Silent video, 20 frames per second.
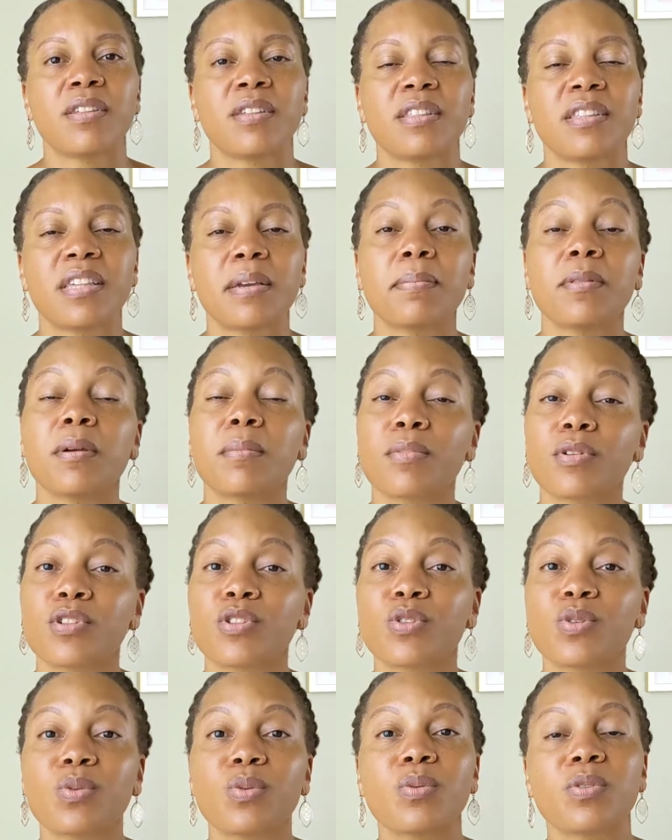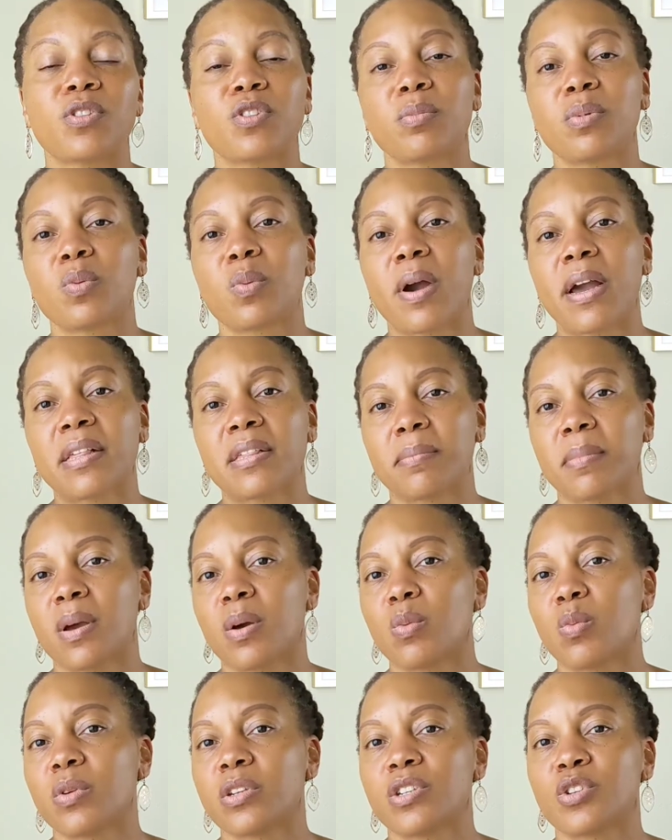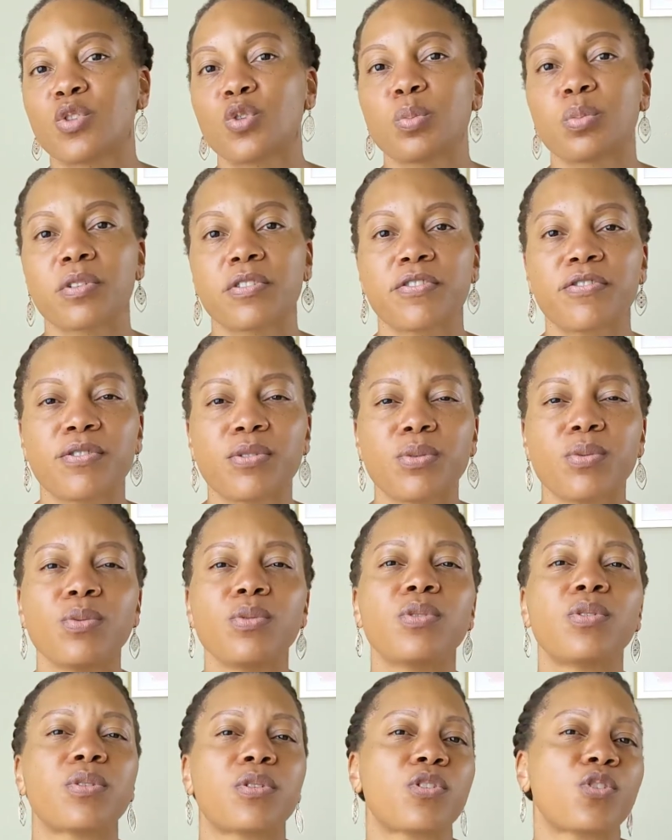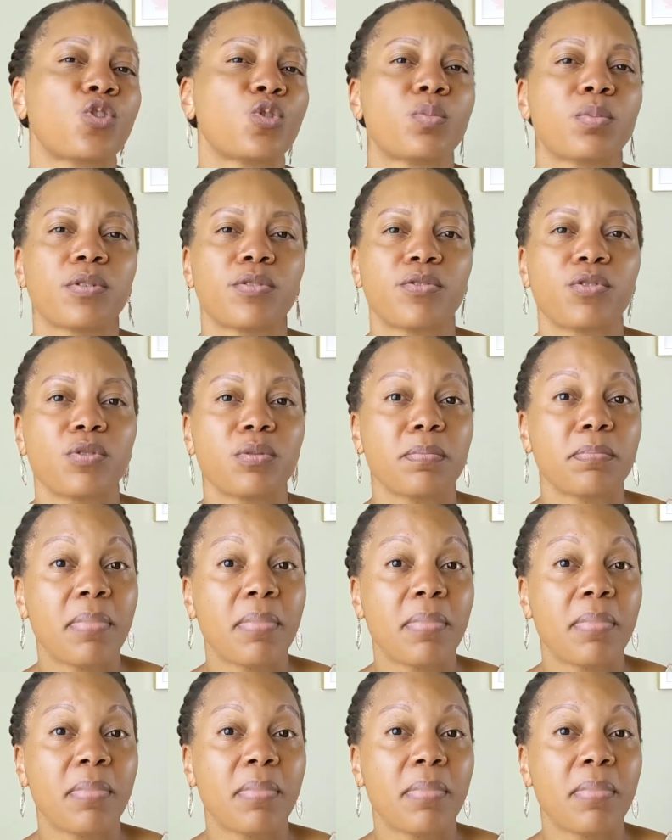Tip number two is to be wise about which superfoods or superfood